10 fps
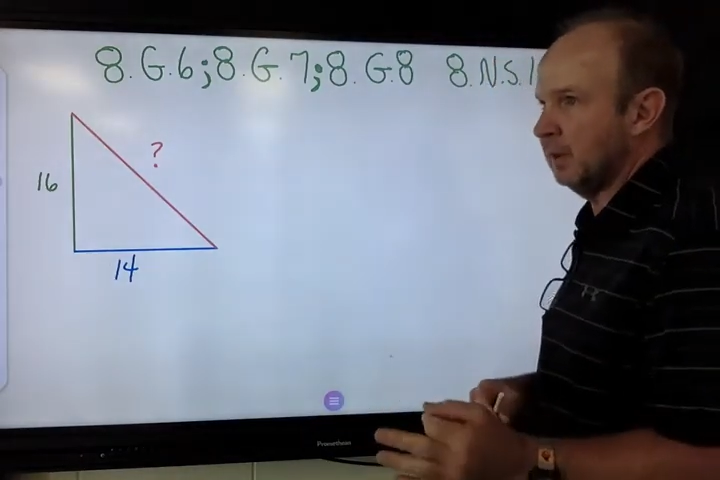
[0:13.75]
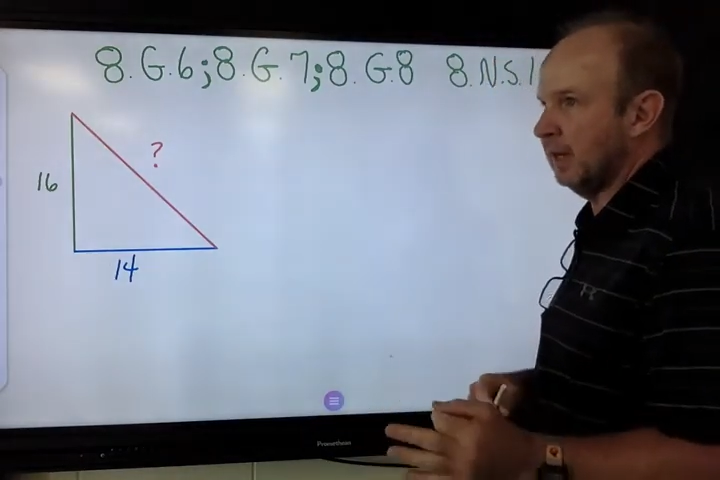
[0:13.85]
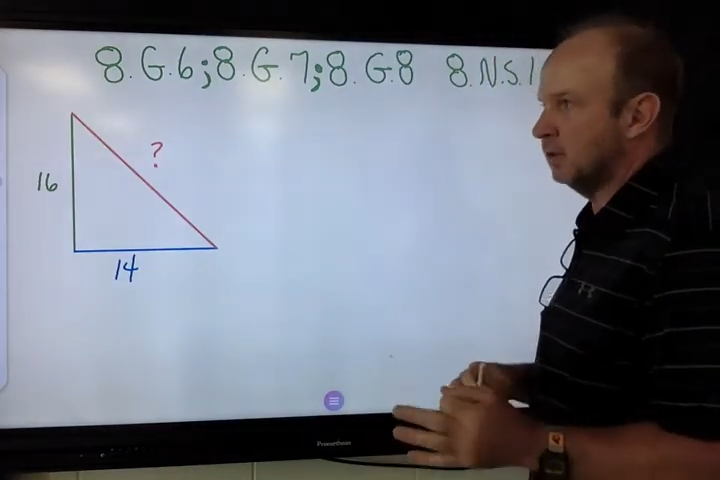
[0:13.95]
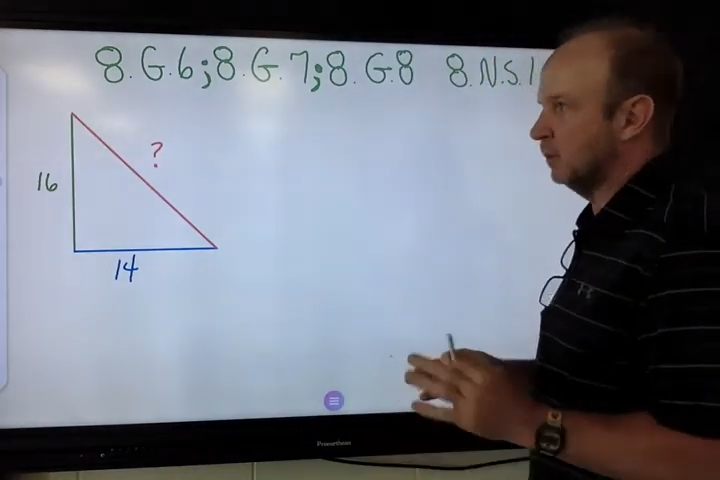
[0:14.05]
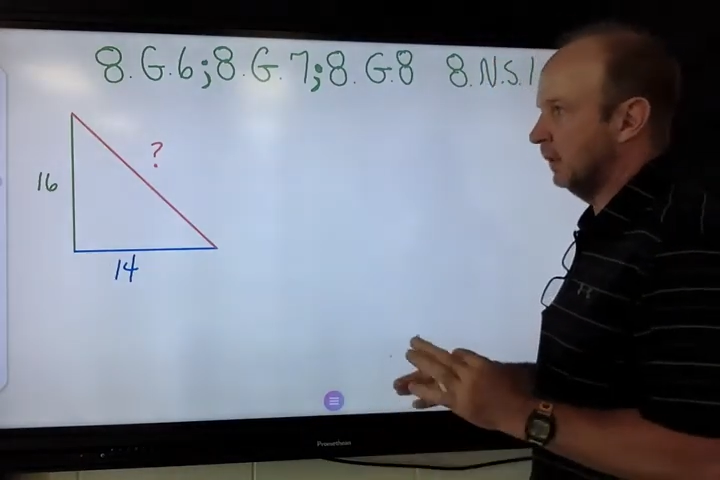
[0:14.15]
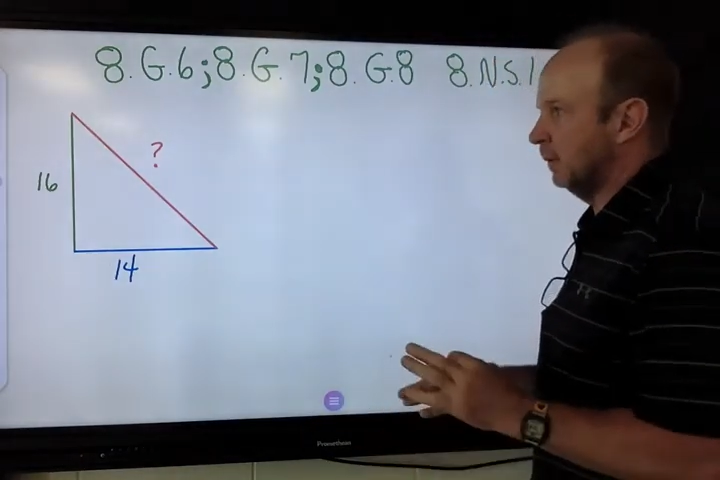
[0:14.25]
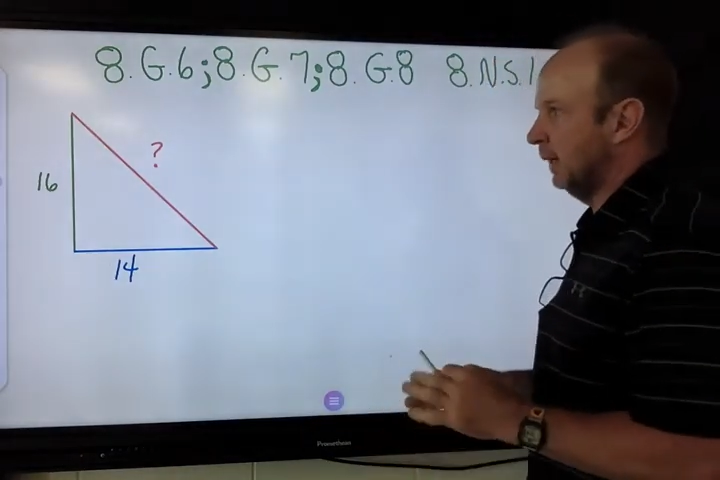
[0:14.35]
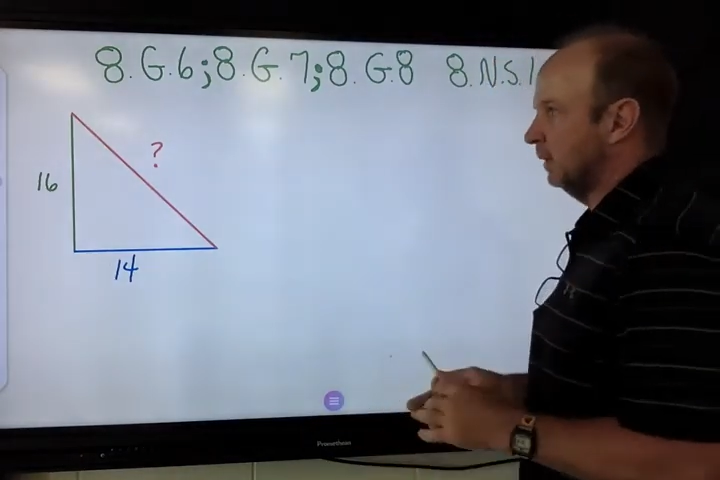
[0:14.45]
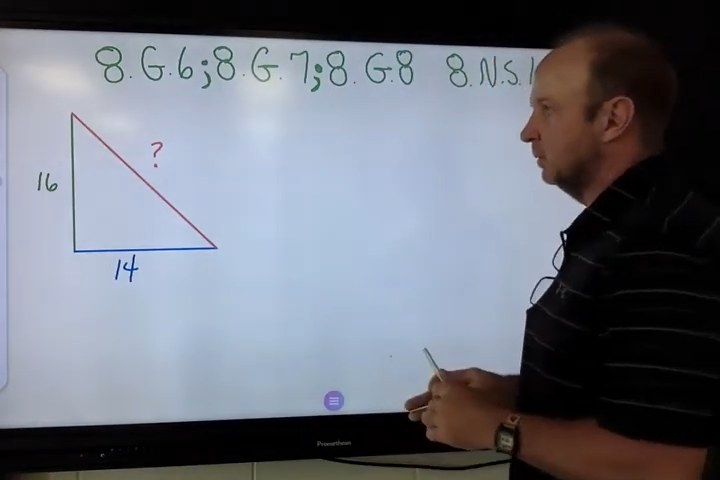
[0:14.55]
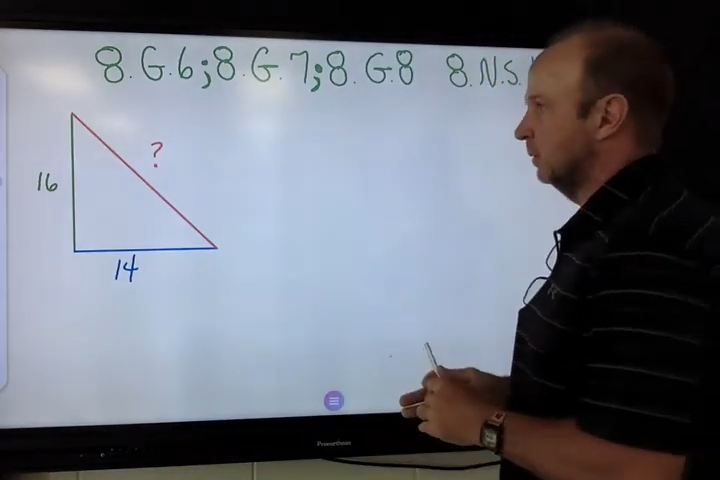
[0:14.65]
rational and
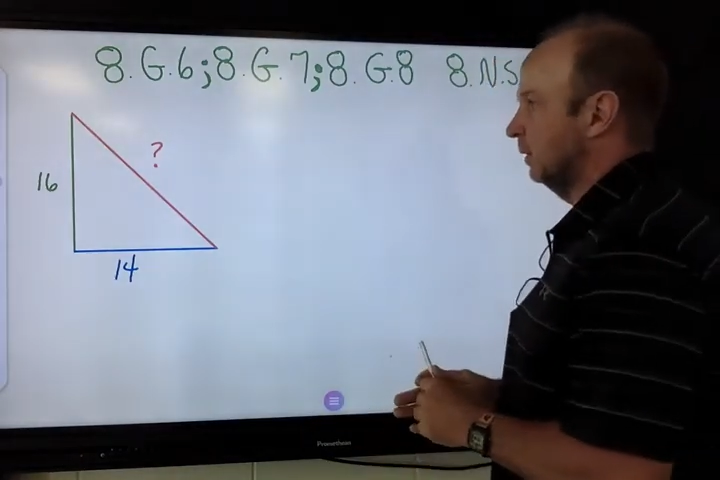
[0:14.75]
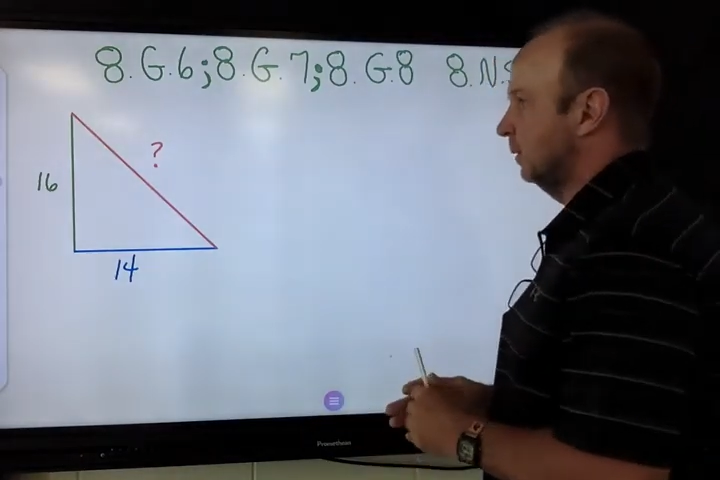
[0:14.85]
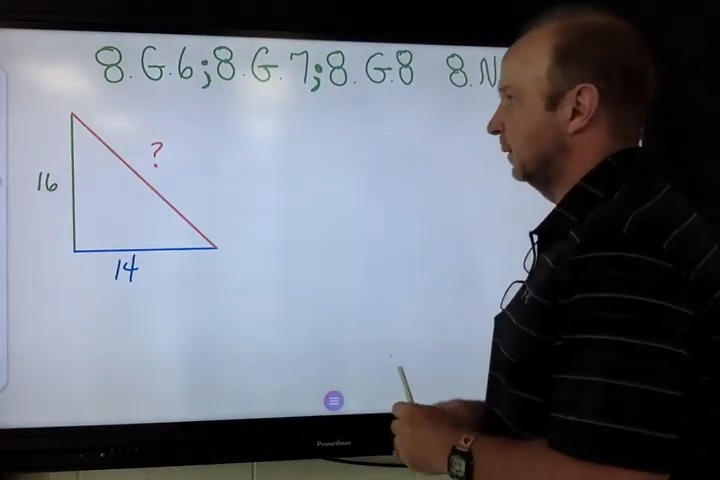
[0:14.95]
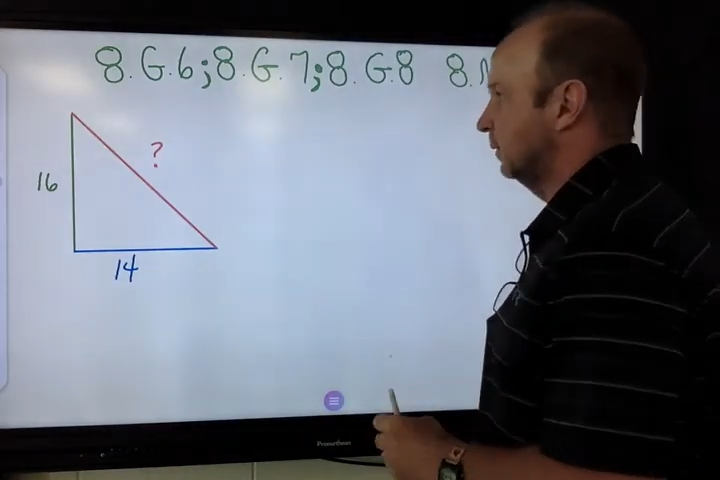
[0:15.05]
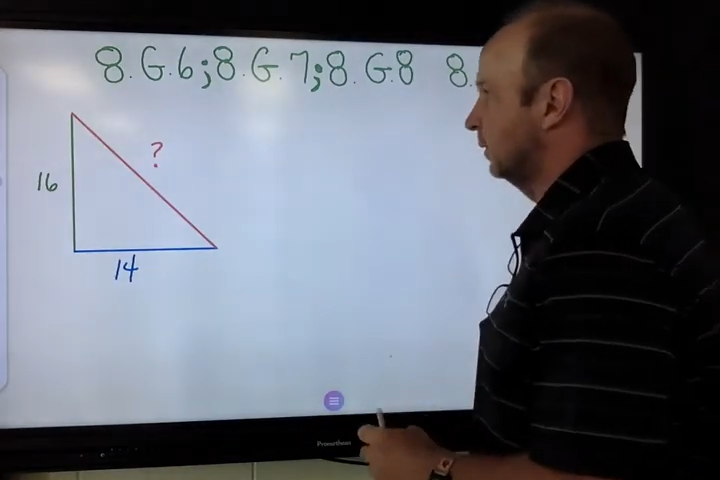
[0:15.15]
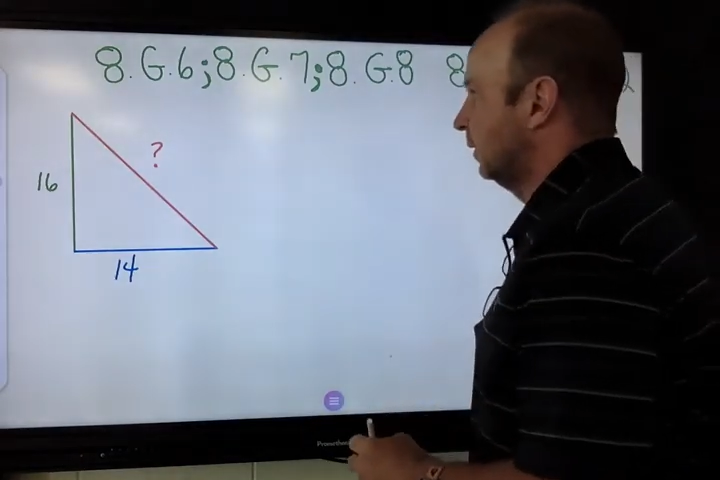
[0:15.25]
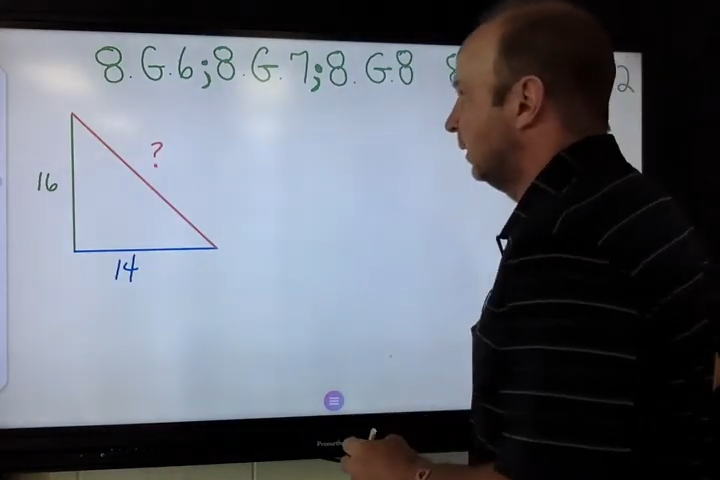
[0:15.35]
irrational numbers.